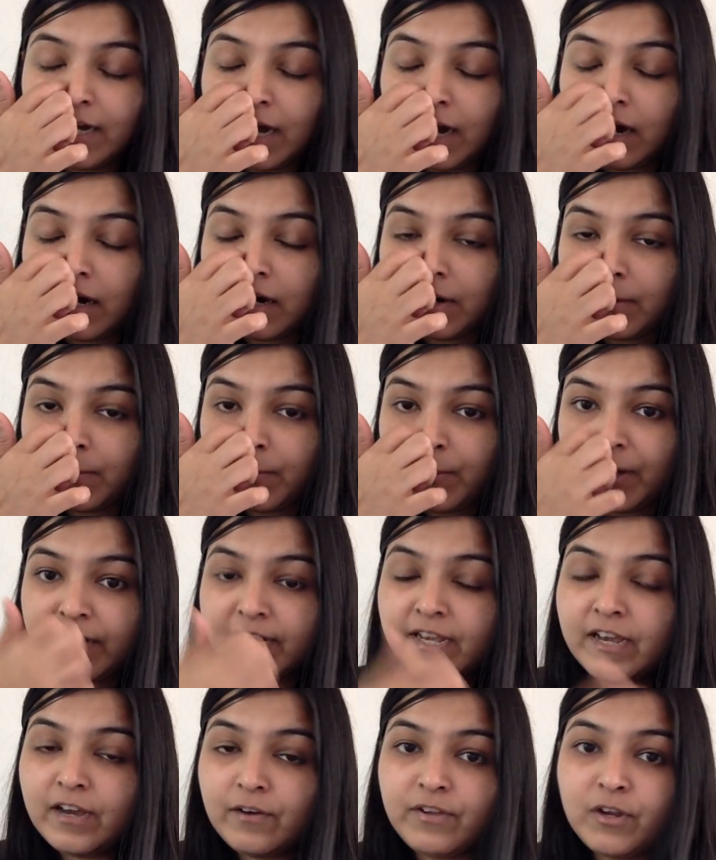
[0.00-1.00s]
But
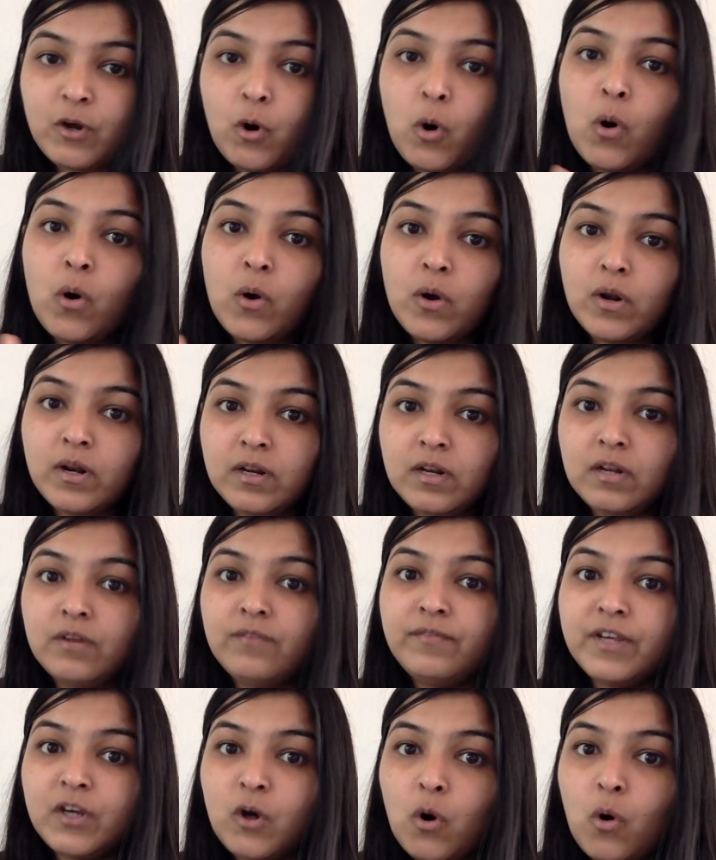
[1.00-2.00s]
yeah, we all
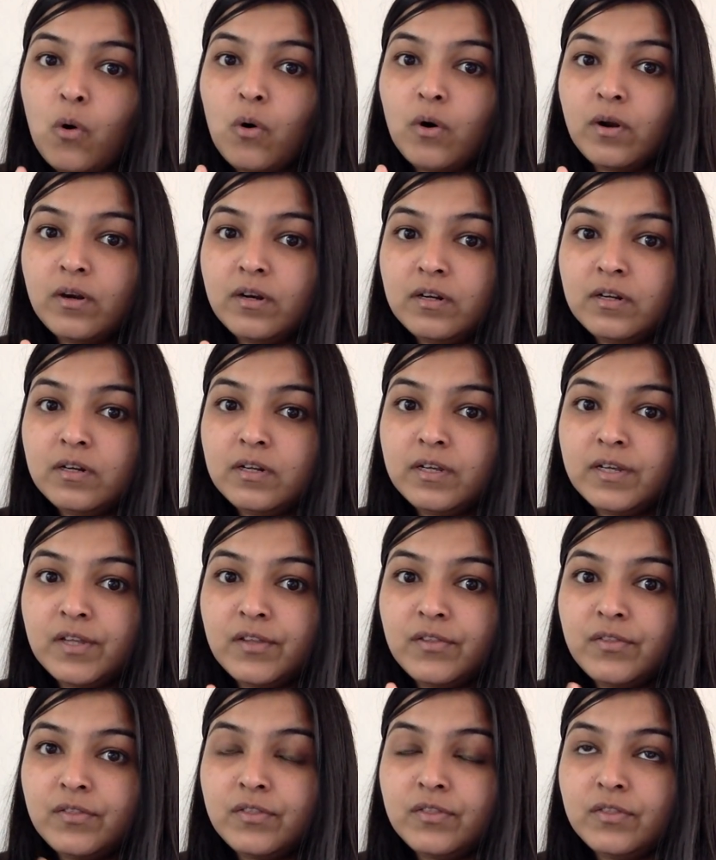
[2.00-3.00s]

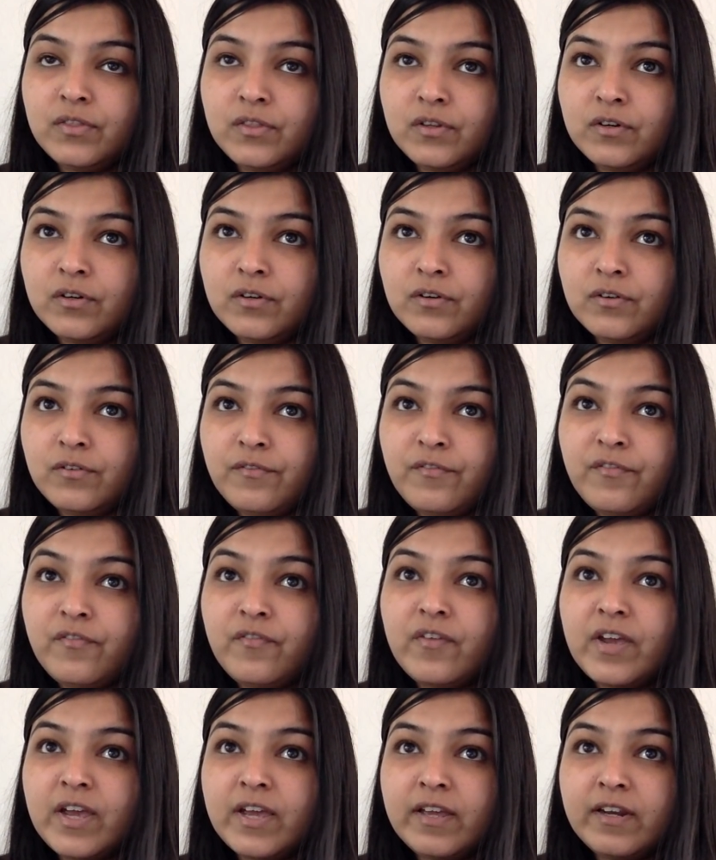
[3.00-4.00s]
in the
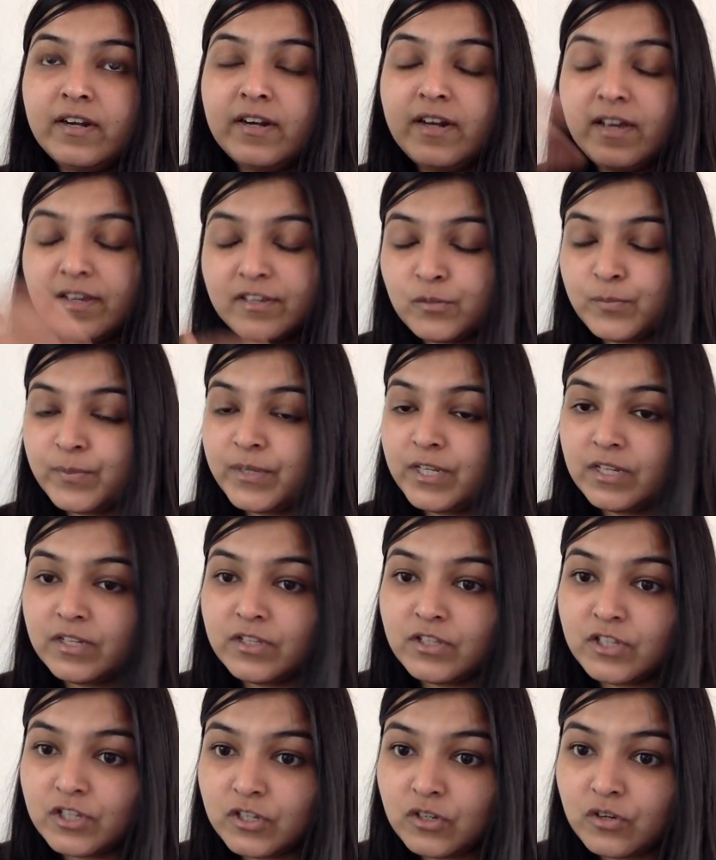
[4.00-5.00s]
varied
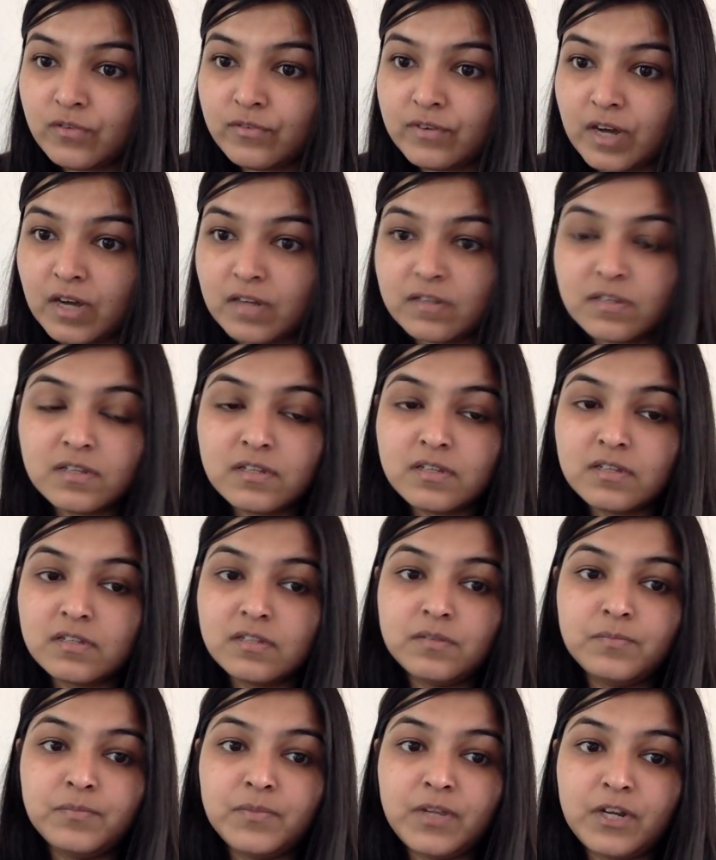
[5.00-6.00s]
experiences of
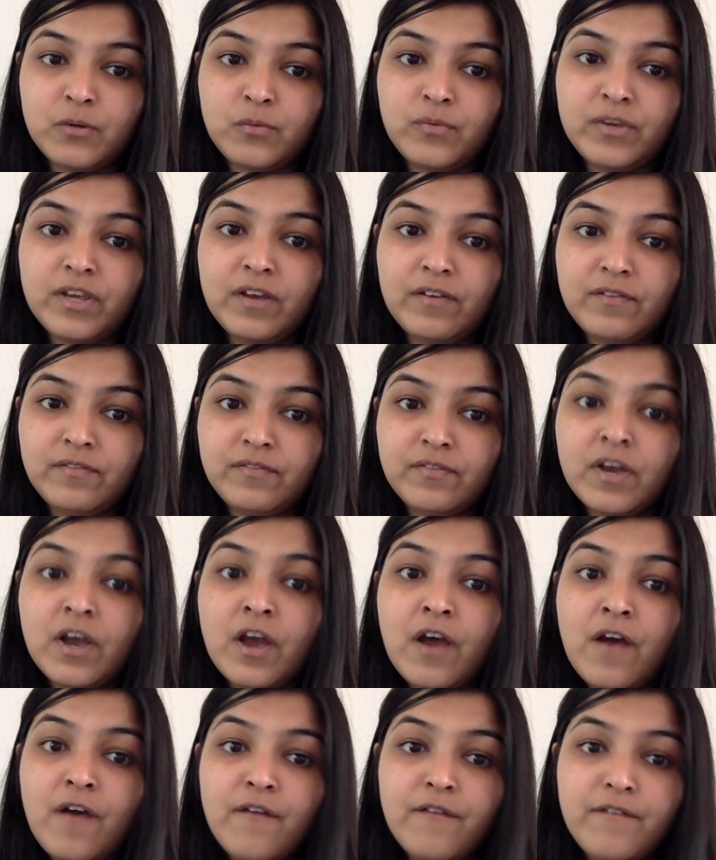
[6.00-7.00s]
narcissism that we have
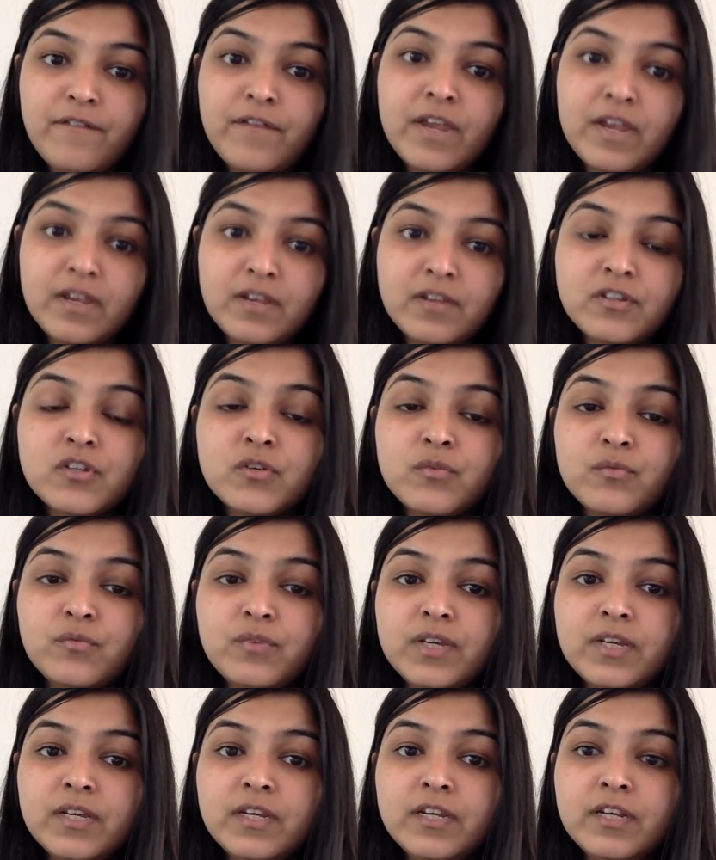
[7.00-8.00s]
faced,
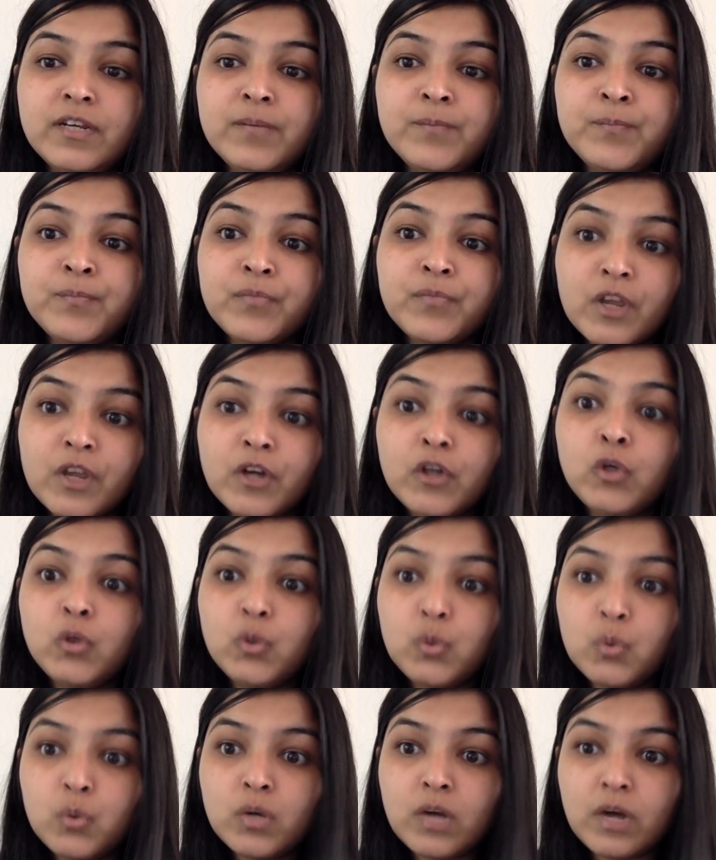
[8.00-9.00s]
we
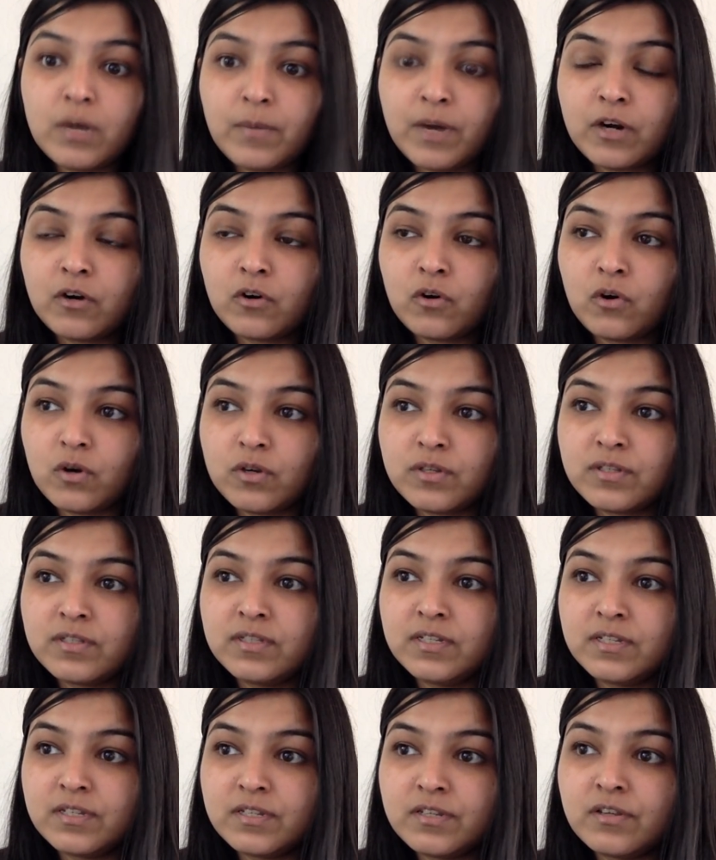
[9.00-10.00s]
do come across
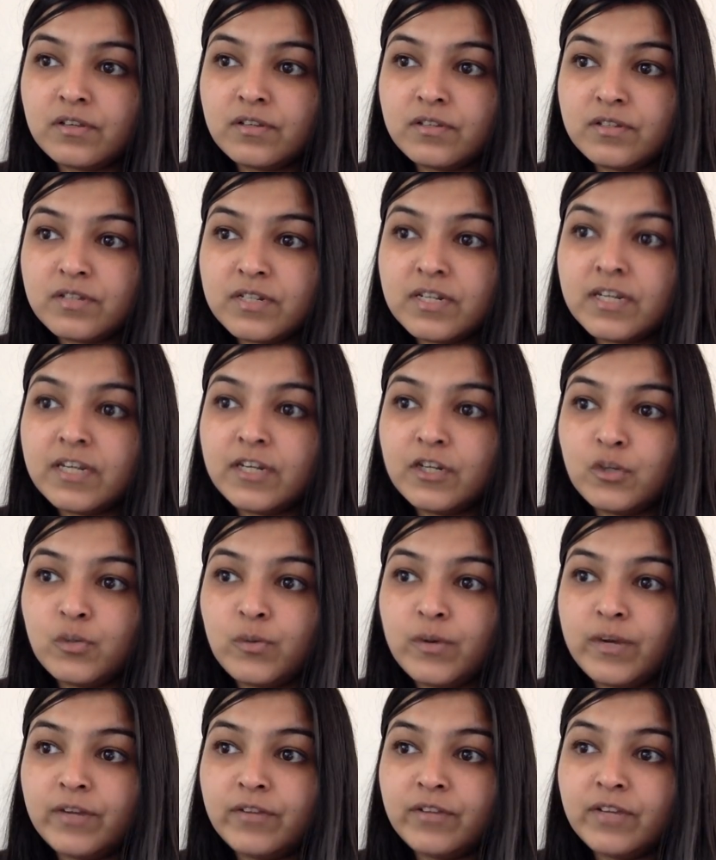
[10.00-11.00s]
this stage
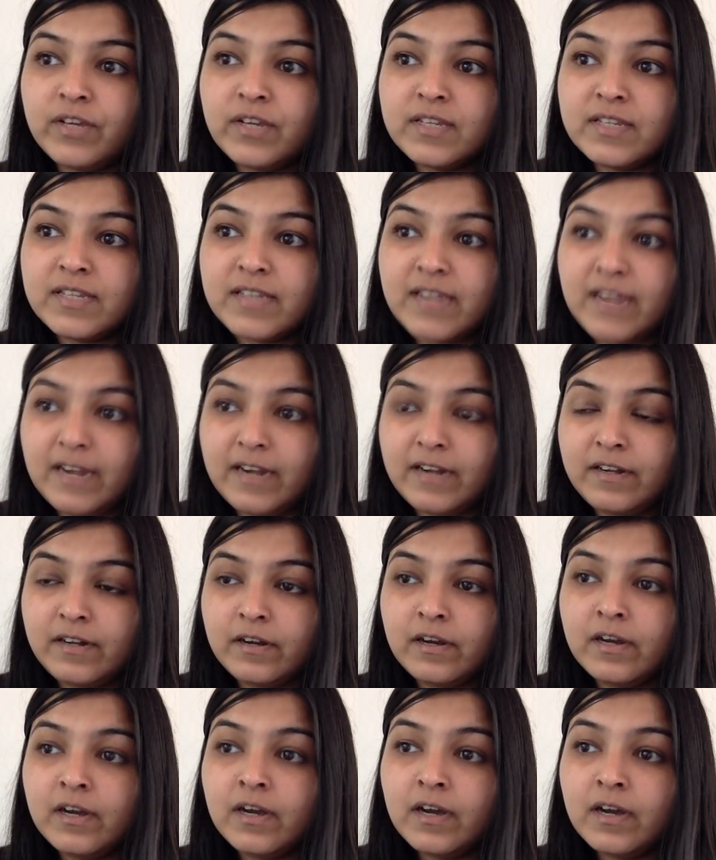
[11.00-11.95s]
where things get